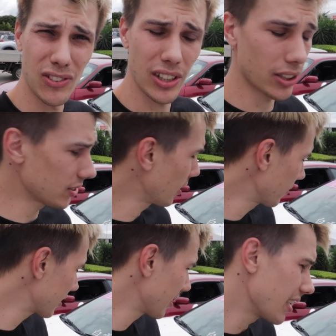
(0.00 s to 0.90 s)
so I got
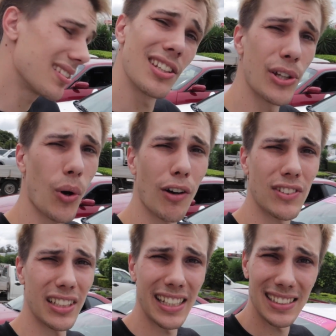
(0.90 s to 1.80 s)
time to send the ECU
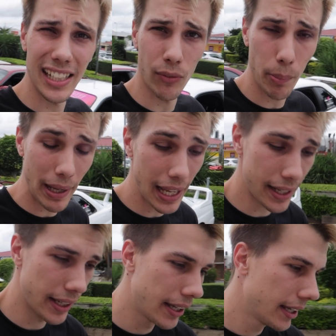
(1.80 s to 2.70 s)
off to Link to get
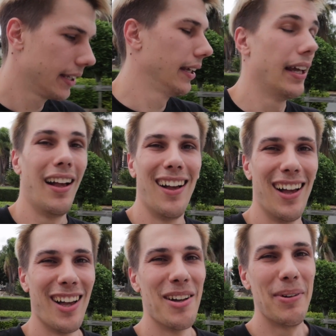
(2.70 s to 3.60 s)
repaired.
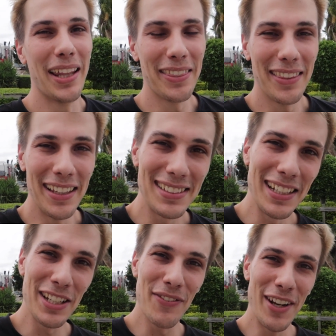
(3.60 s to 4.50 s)
But it's
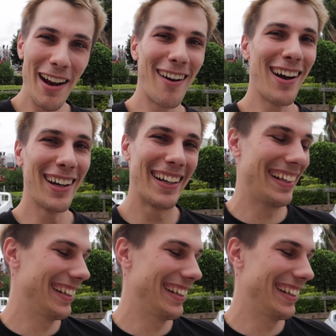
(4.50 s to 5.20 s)
an end of an era.